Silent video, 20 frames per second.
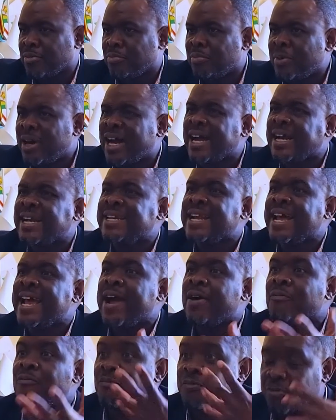
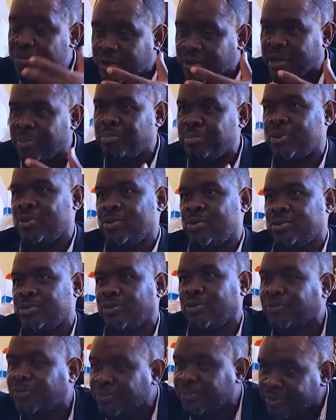Maganaya mvura because
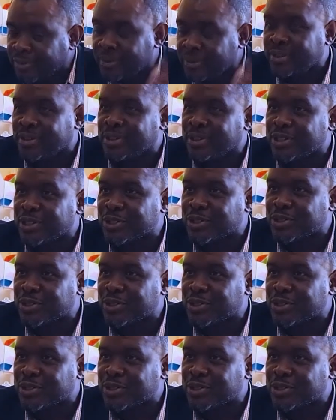of the